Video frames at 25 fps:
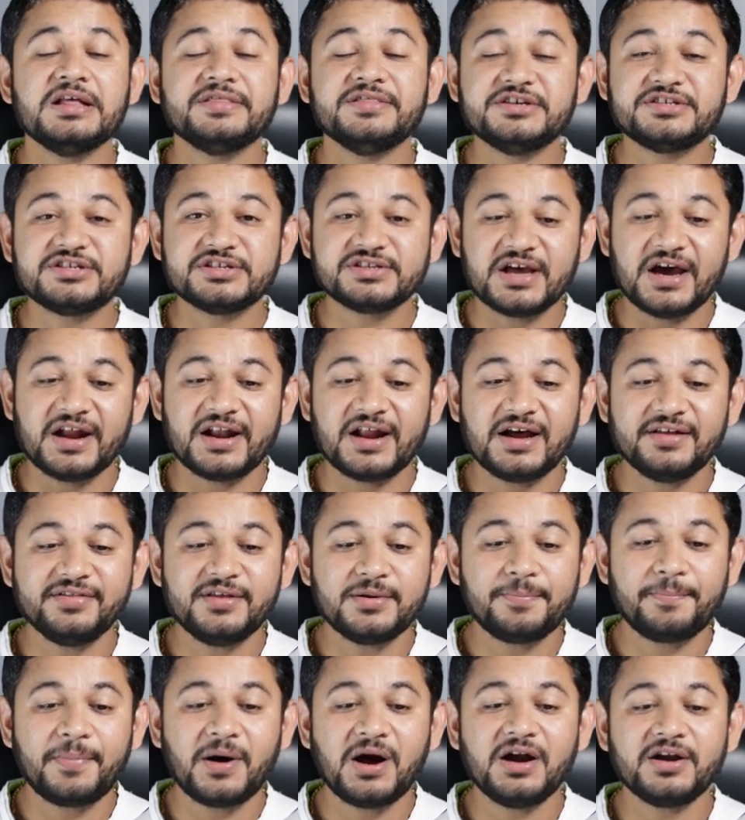This is
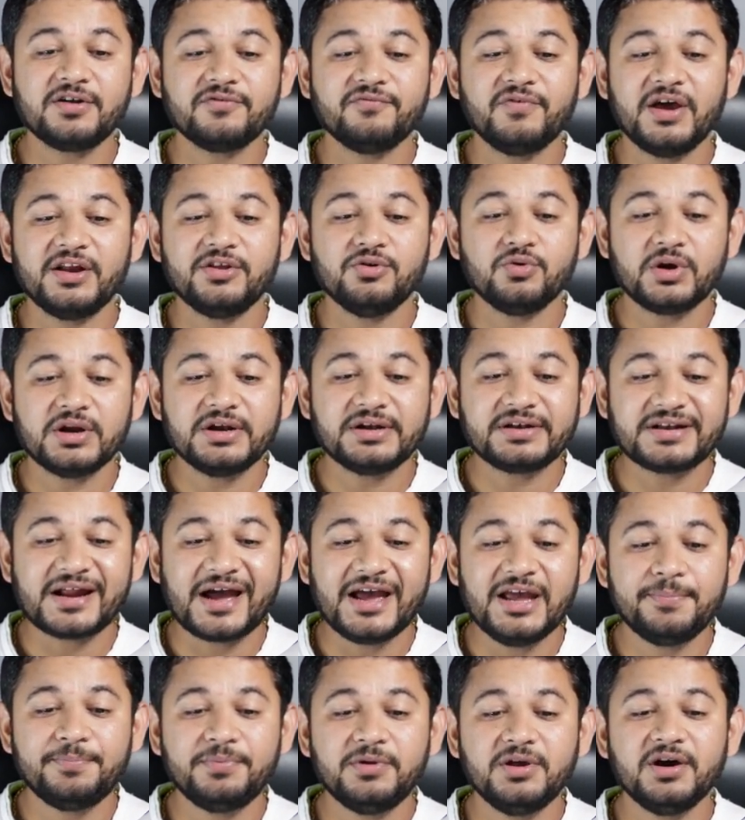another part where you can
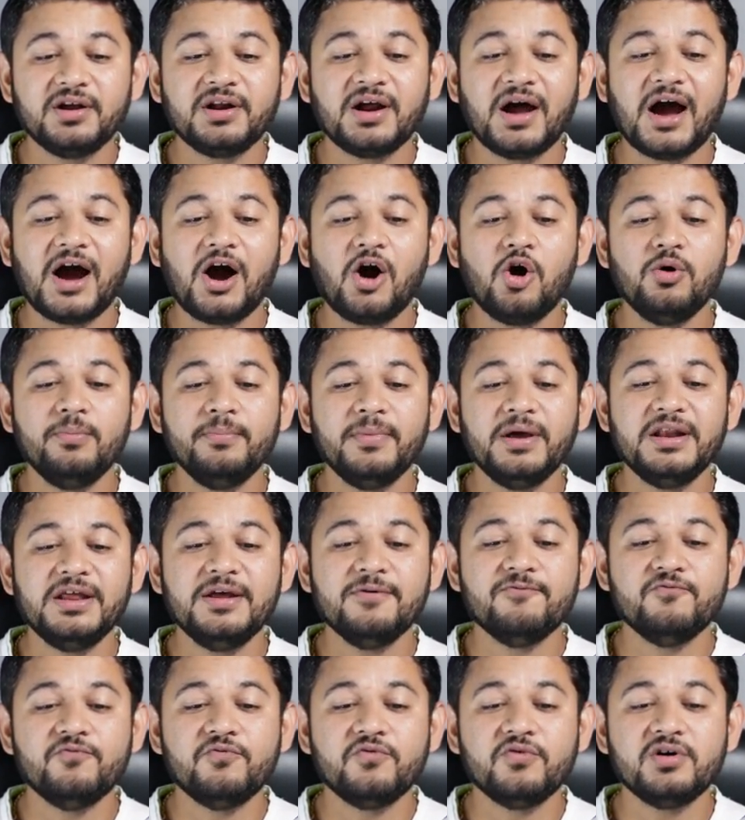type here how many
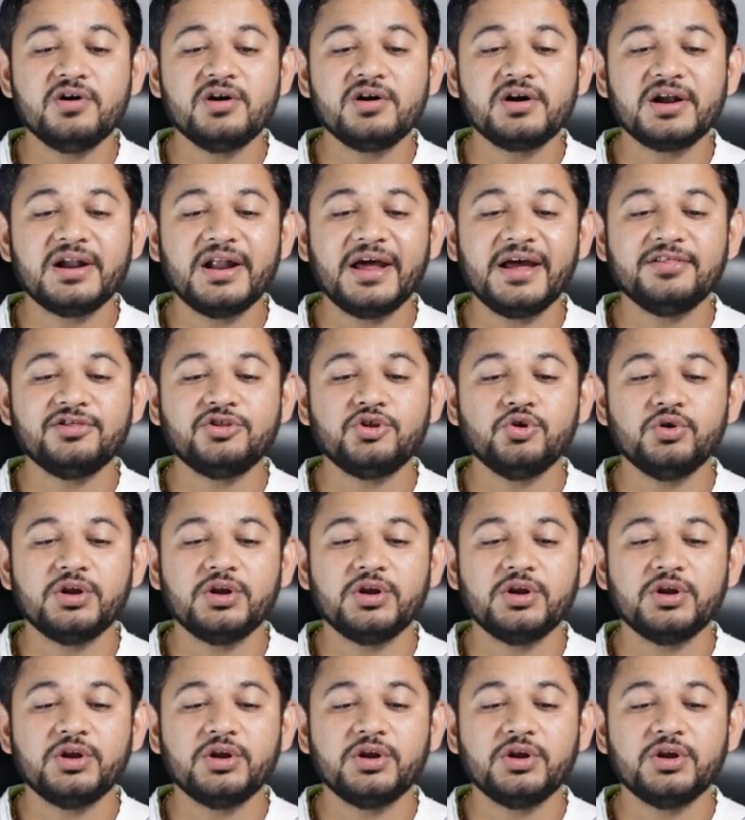word length